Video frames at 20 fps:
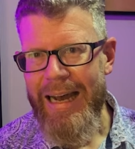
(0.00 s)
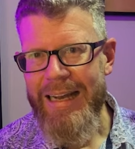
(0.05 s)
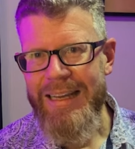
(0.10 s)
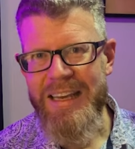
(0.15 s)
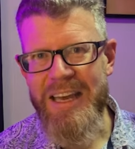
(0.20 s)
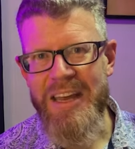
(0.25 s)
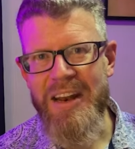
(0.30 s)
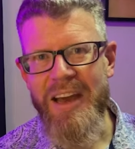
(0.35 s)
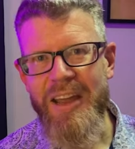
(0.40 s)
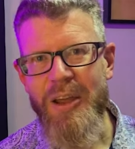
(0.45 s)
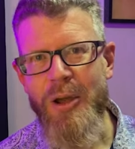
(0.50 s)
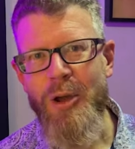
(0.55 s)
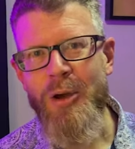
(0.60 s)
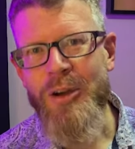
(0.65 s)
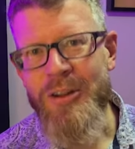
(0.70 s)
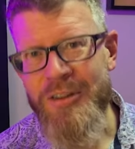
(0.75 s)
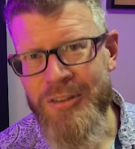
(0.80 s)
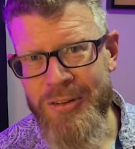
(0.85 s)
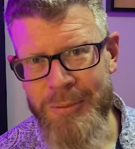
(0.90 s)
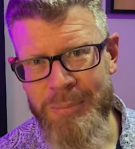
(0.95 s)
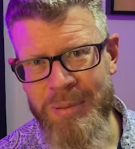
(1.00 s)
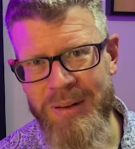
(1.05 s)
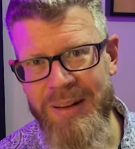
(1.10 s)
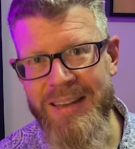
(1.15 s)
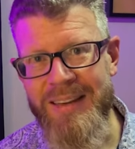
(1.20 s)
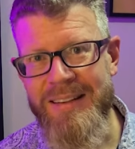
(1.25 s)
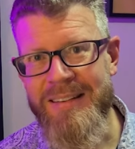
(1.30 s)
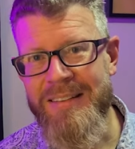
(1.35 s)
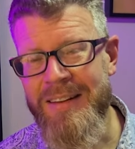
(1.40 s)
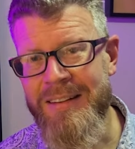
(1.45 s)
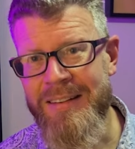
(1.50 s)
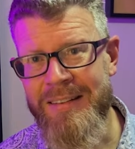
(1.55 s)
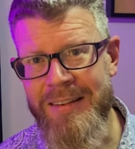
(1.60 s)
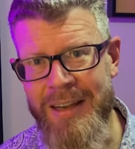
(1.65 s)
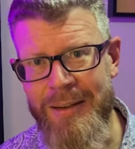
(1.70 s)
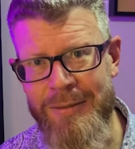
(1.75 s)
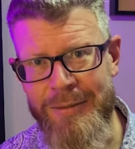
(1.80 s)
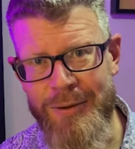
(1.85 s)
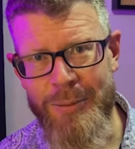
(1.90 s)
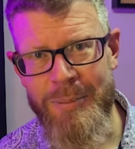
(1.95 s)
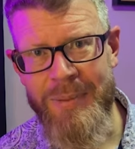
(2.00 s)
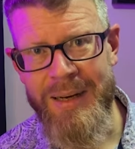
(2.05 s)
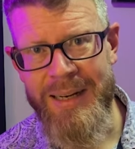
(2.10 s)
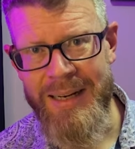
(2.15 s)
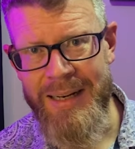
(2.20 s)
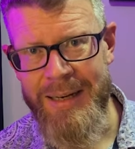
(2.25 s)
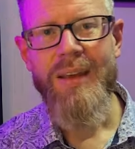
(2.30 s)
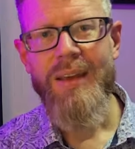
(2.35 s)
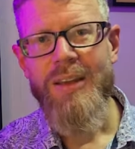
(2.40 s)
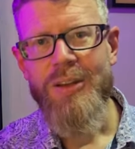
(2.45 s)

Can I urge you please to save your money?